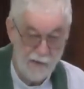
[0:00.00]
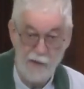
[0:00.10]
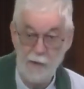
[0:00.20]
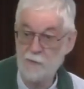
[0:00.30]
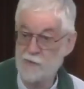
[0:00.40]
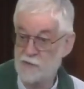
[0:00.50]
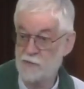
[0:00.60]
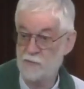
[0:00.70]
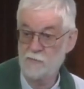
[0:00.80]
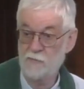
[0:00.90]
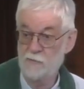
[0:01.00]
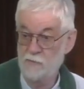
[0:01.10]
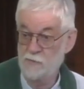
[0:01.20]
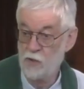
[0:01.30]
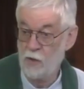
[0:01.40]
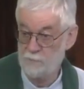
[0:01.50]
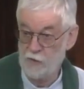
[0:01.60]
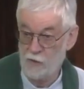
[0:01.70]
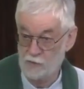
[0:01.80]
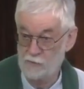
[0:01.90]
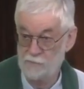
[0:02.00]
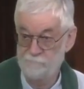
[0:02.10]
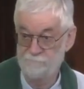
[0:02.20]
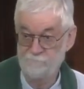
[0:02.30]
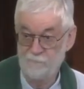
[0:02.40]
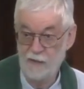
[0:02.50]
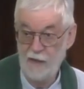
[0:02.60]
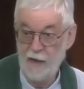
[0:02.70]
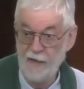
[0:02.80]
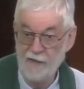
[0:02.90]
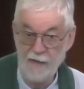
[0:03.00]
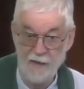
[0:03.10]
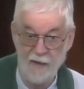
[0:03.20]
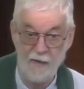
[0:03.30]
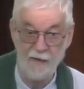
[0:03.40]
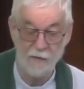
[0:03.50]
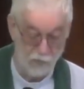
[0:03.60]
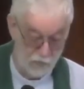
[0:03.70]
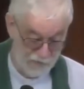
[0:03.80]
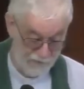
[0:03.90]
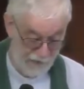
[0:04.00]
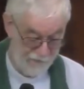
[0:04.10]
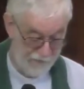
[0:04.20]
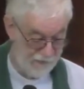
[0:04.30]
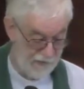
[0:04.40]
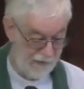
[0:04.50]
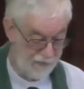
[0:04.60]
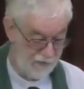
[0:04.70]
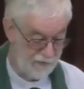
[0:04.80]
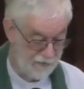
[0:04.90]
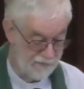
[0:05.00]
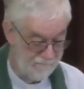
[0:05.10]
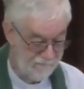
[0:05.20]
He was top dog, aka Lord of heaven and earth,